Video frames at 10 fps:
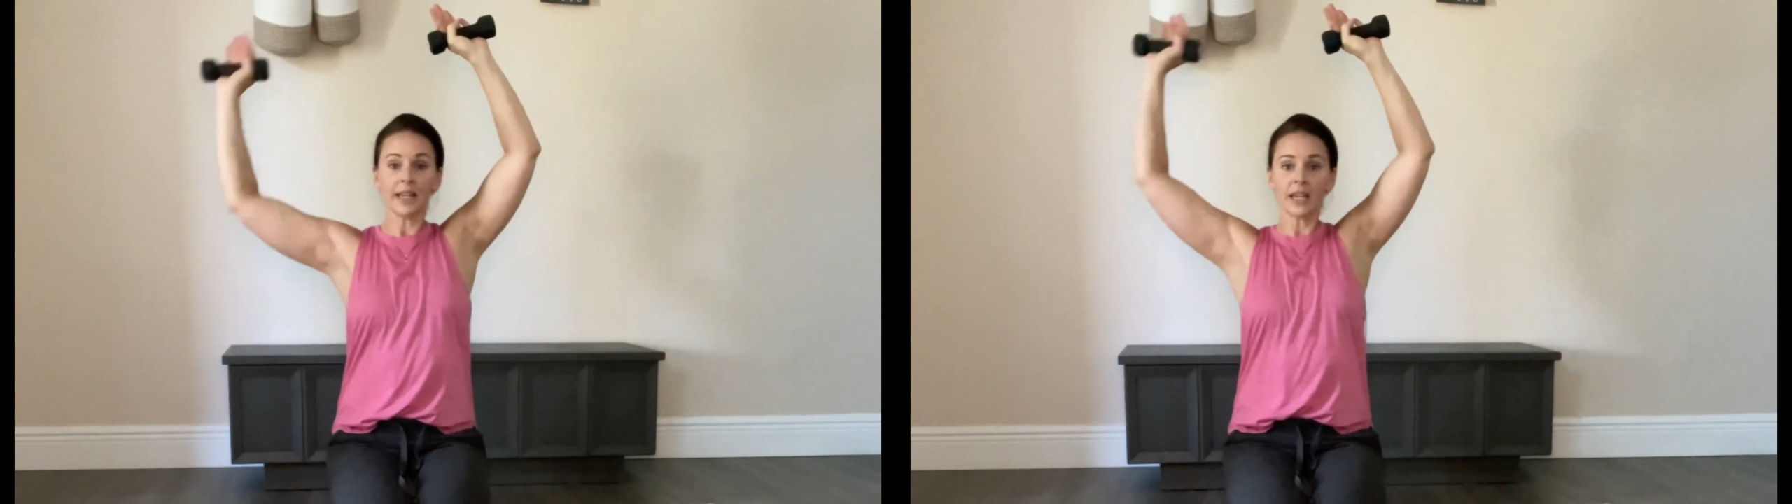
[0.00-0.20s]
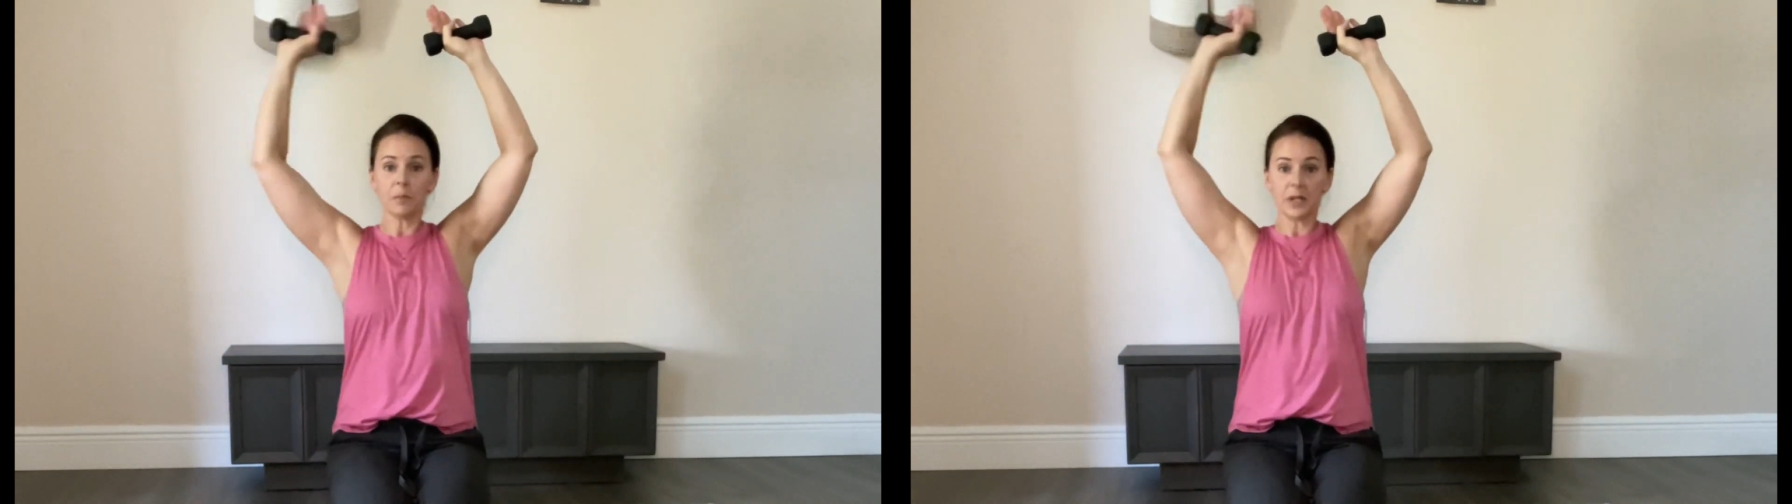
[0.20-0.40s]

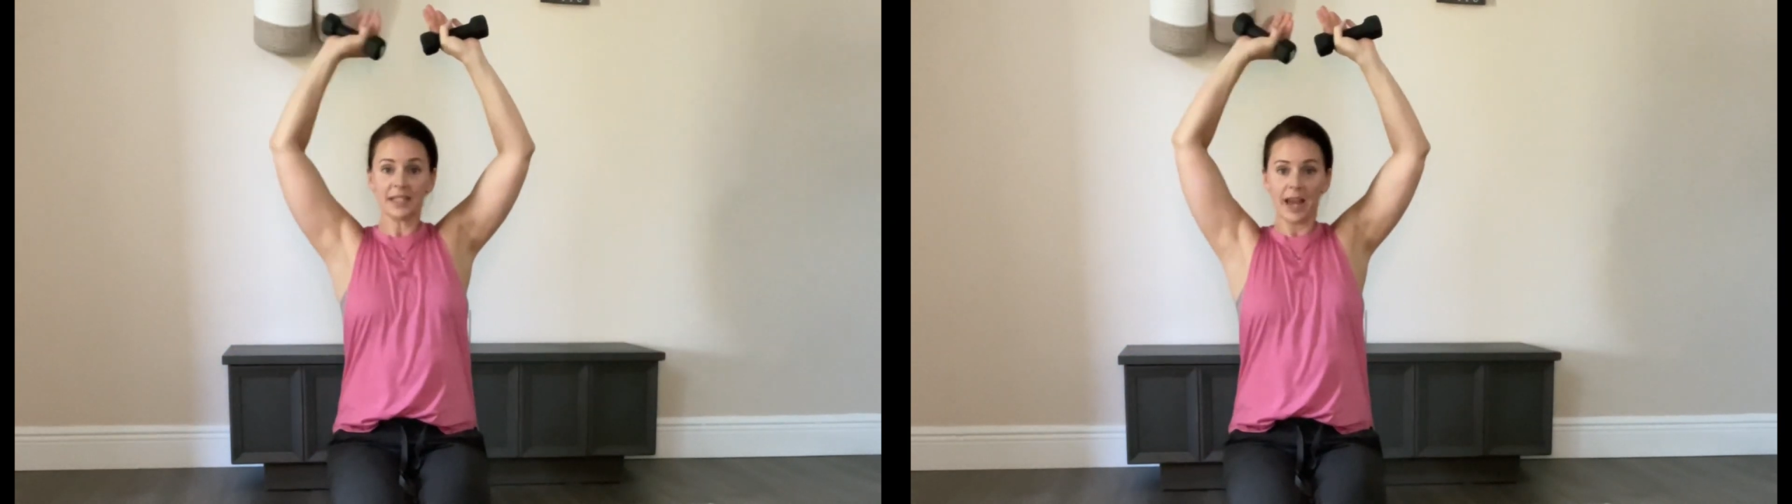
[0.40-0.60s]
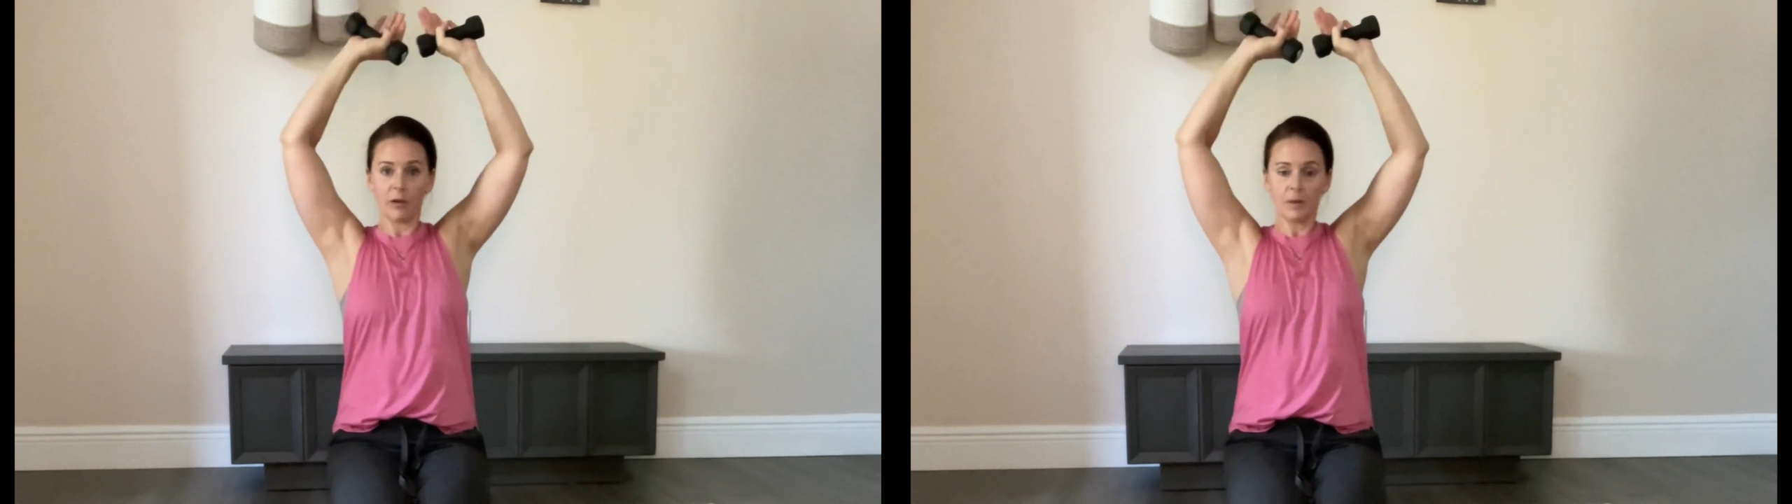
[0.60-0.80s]
keep it
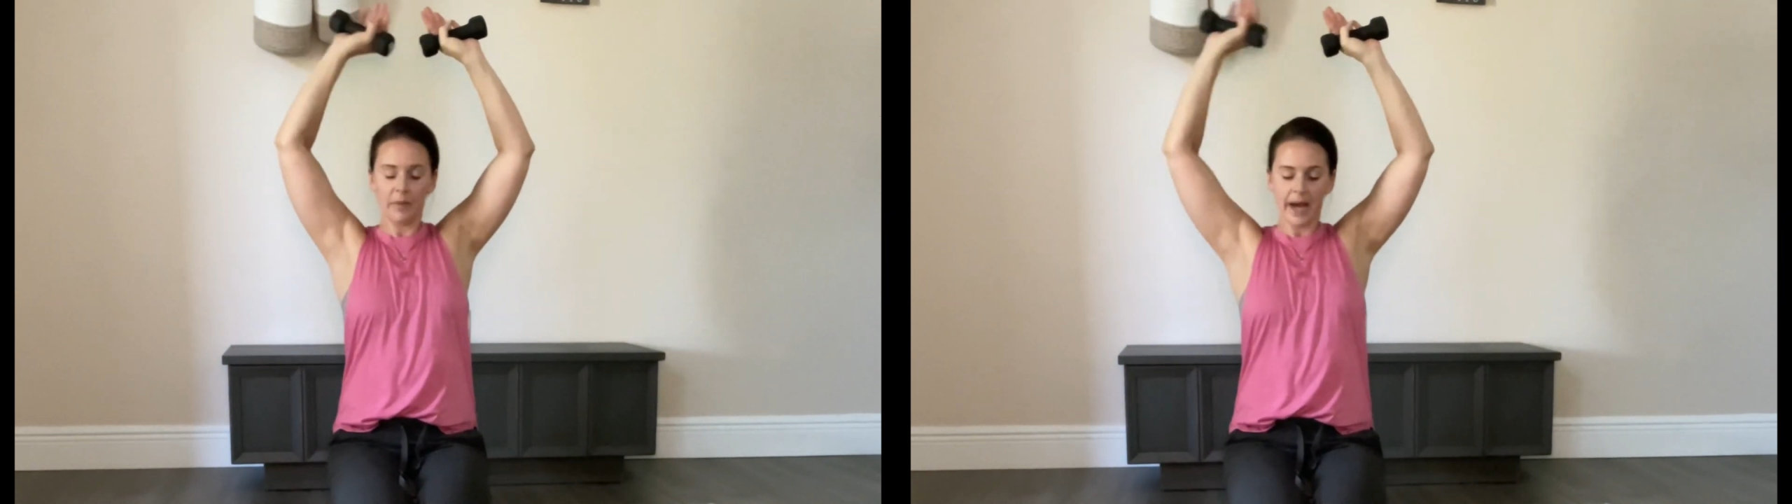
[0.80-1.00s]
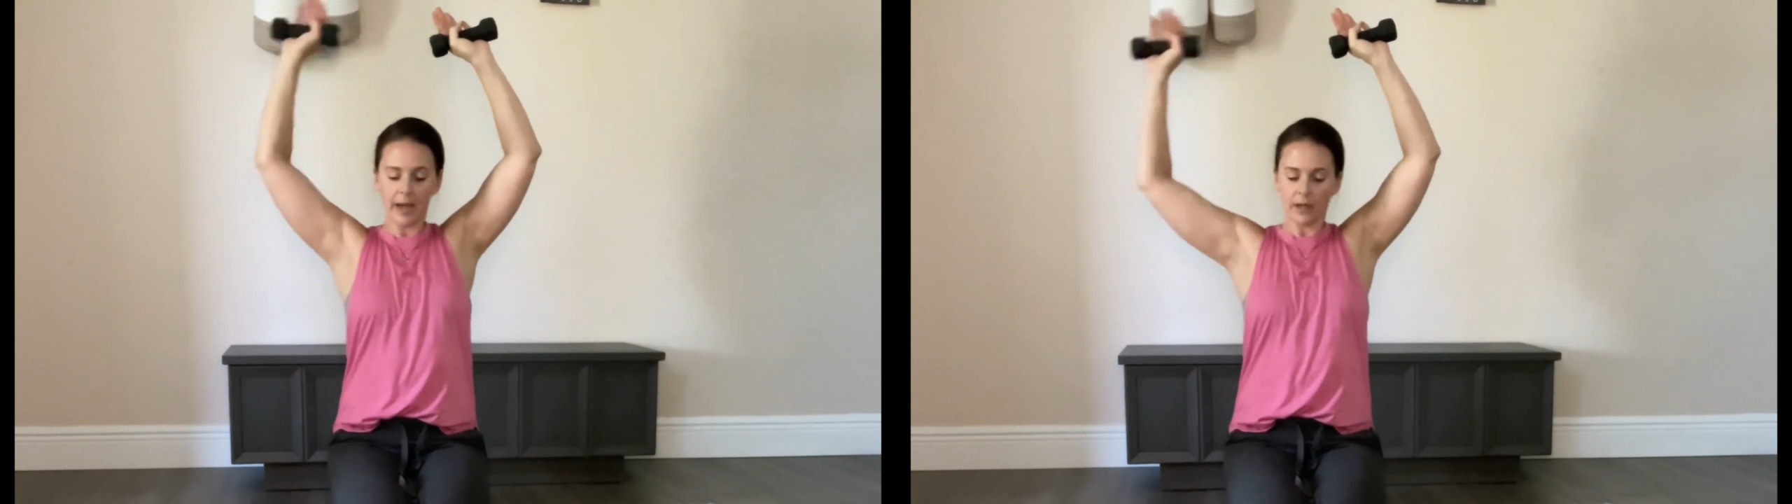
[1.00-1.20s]
down and
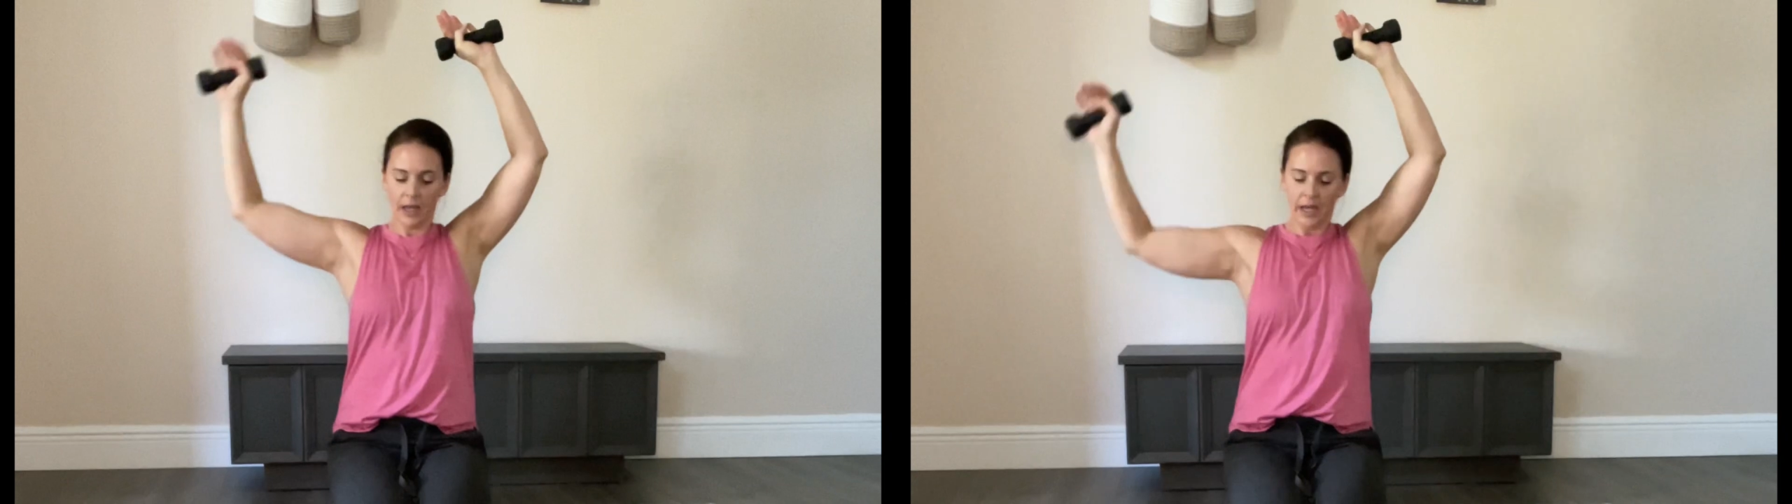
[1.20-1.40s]
back.